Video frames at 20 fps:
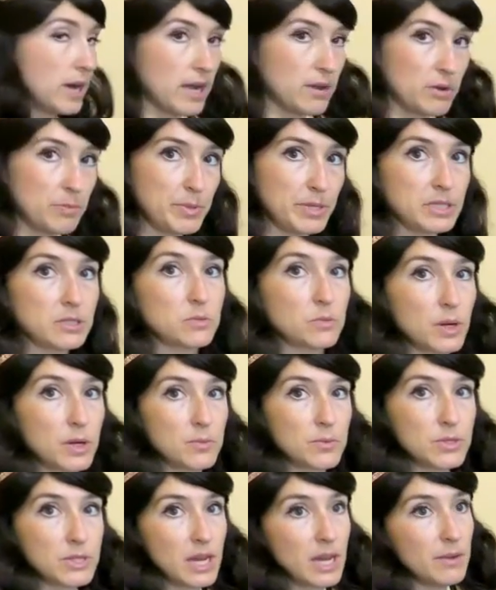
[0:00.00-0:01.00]
I repeat it one
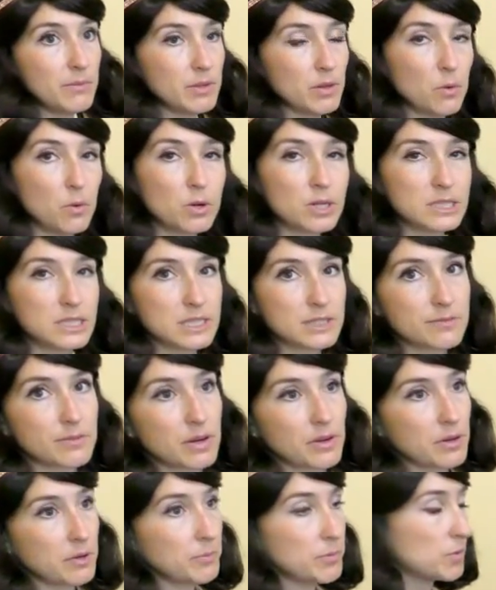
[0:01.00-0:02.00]
more time. The order is
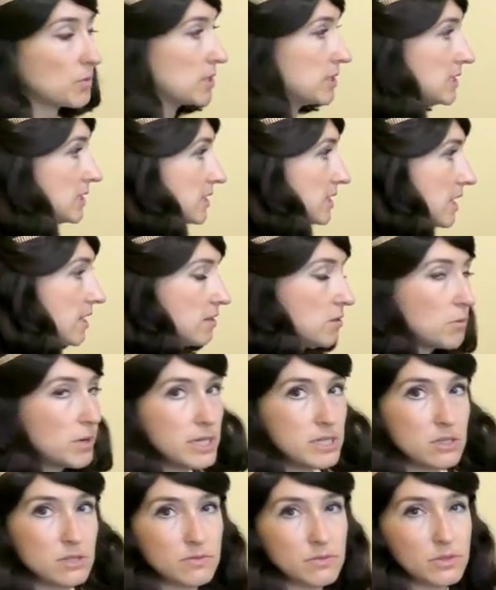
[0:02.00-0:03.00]
very important.
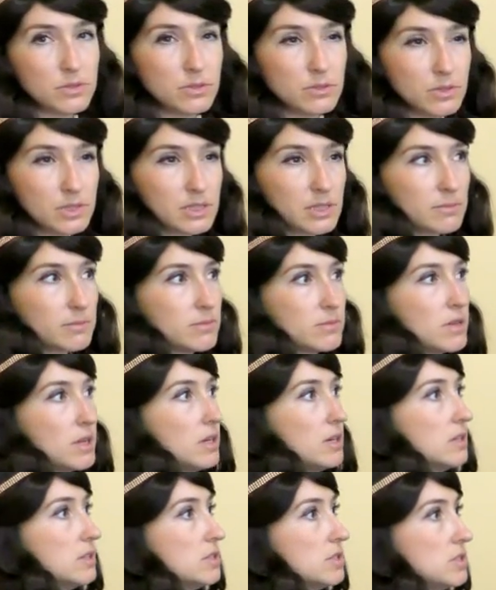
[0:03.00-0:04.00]
Otherwise, you will lose some
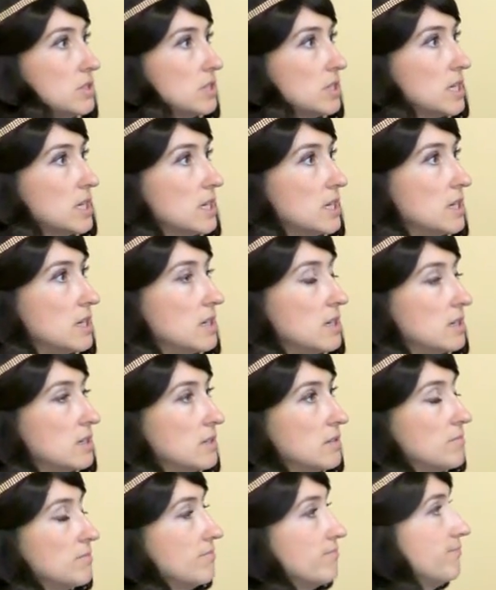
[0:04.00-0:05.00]
uh,
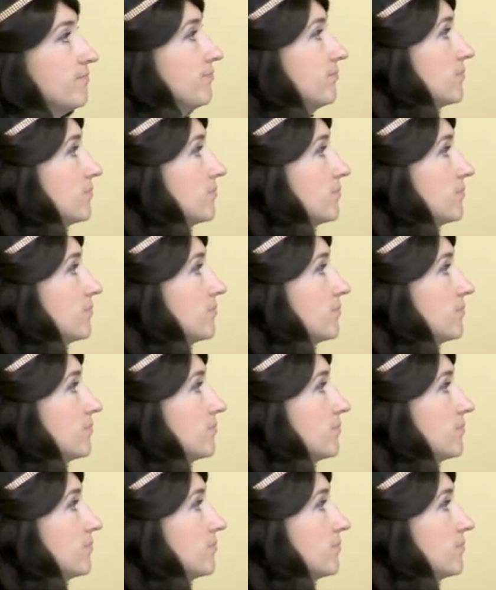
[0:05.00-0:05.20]
mm,